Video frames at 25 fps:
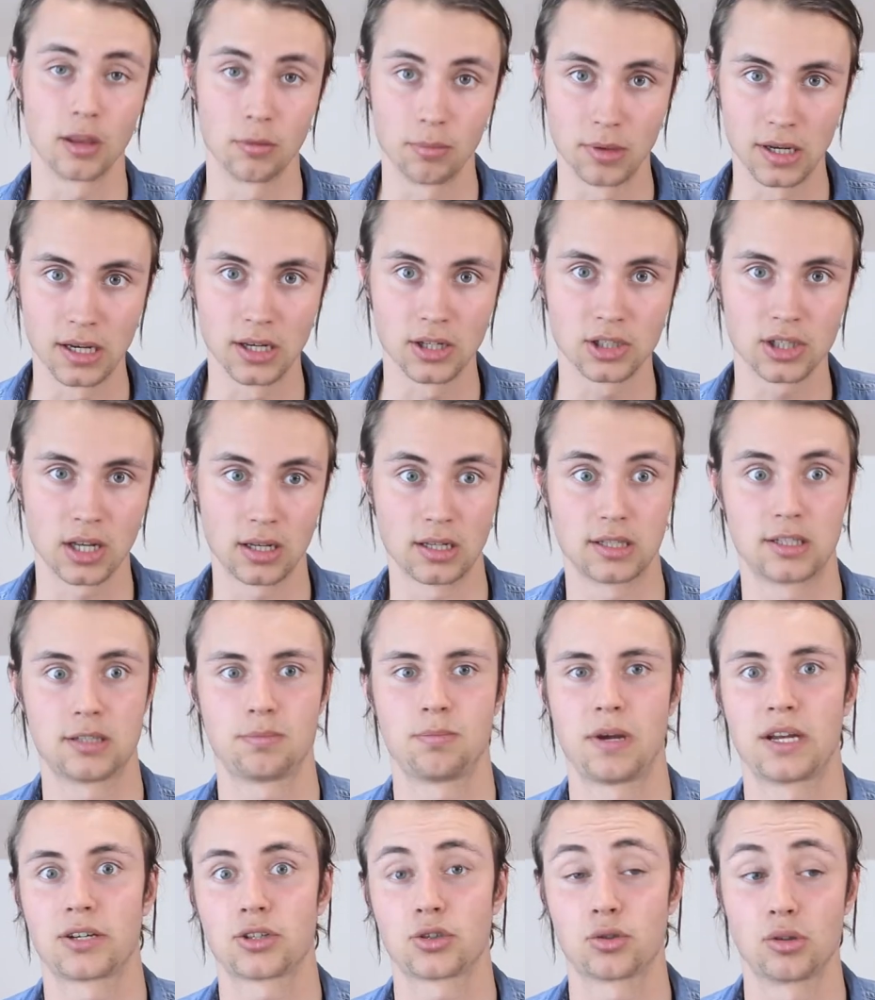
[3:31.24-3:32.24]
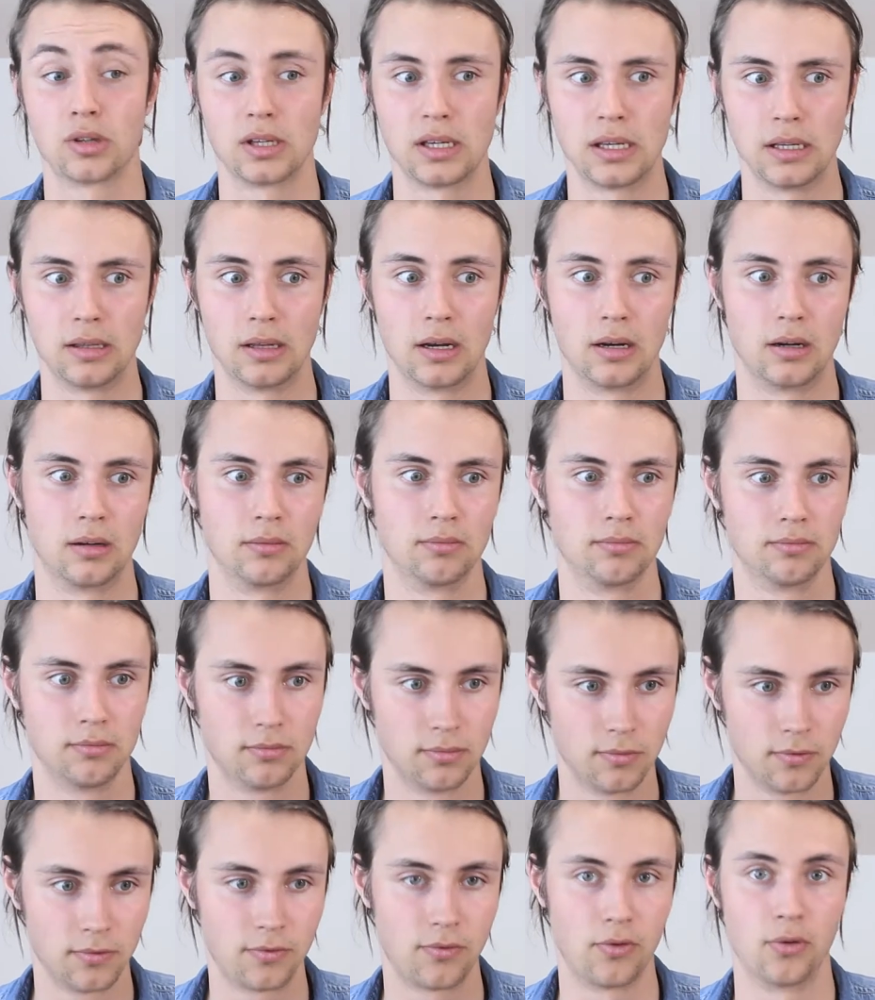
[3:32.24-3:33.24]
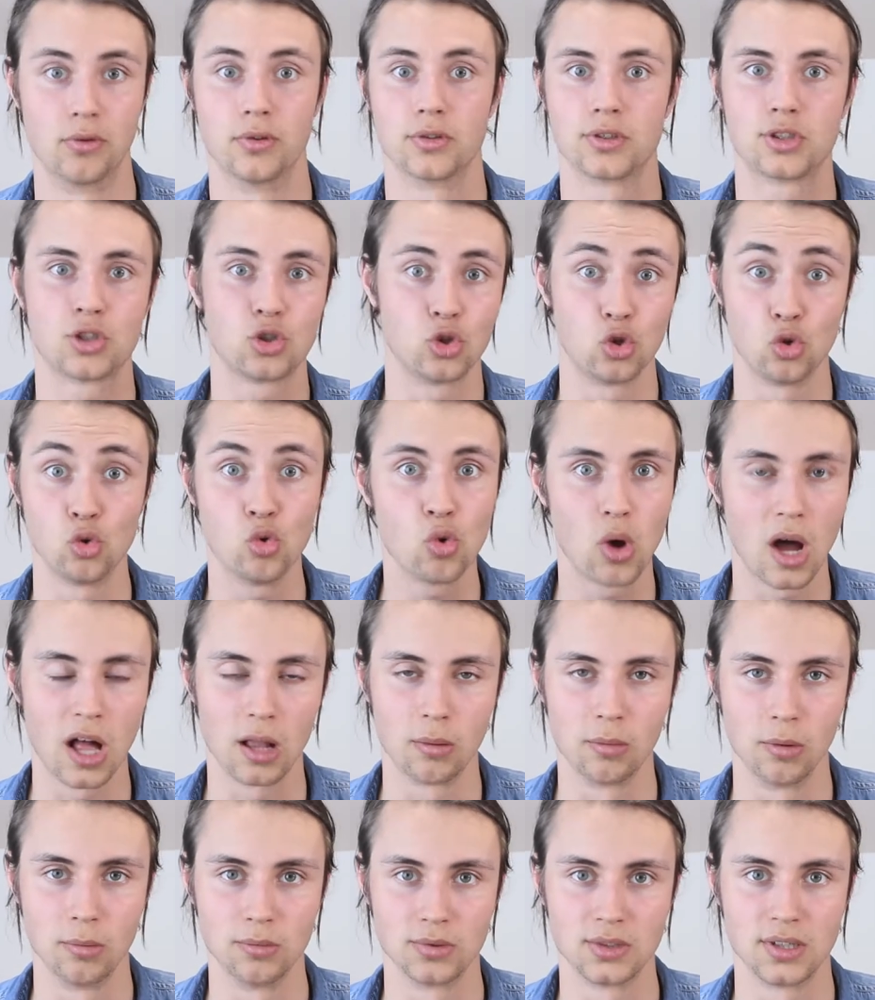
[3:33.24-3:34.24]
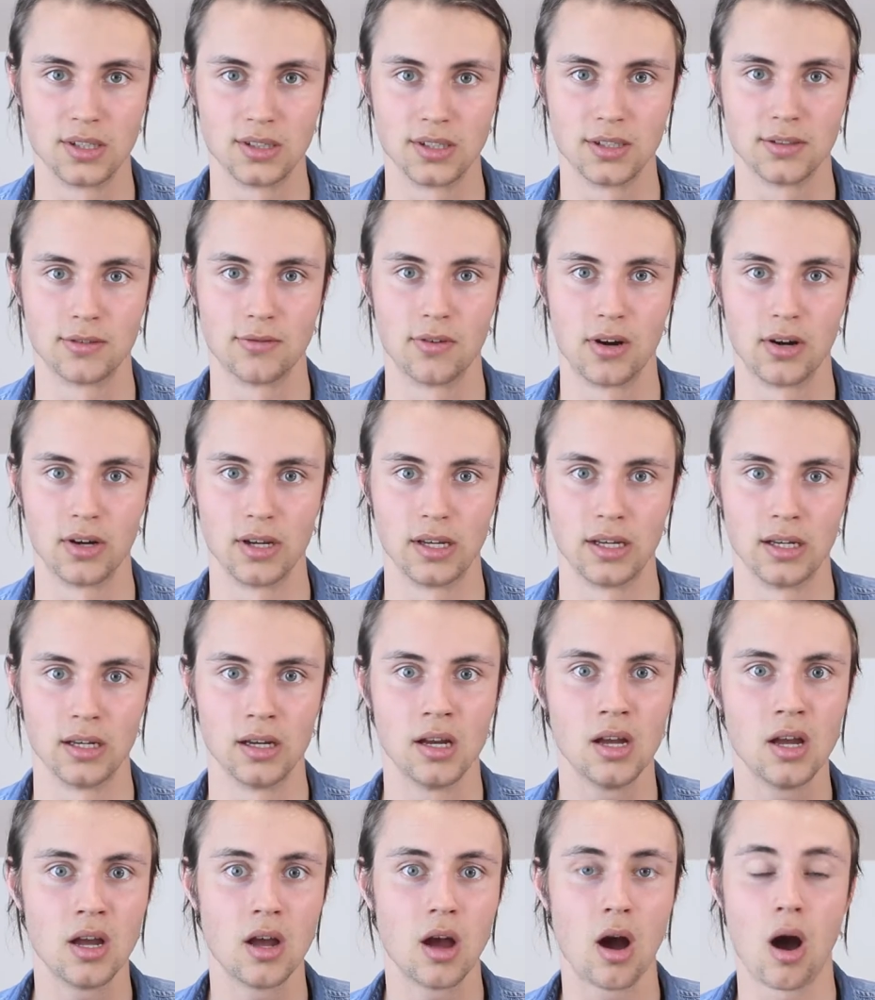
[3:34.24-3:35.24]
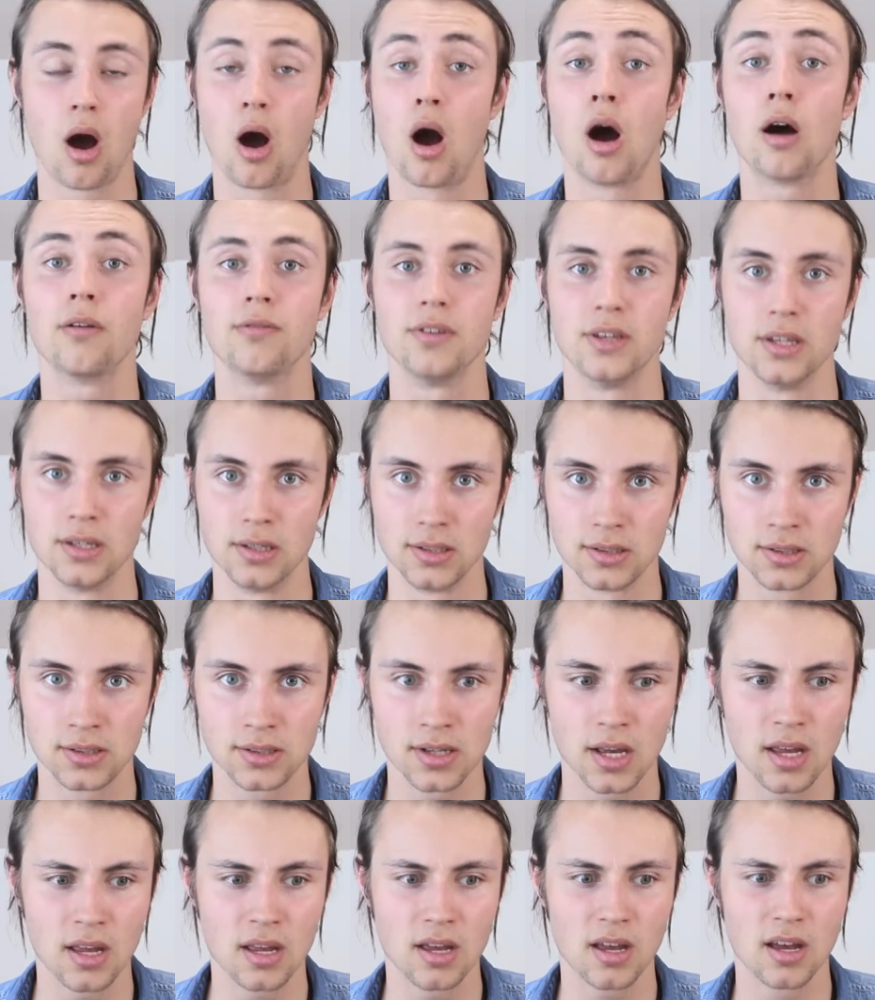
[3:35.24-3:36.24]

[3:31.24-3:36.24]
of the Beach, and especially their first two albums. This is very obvious,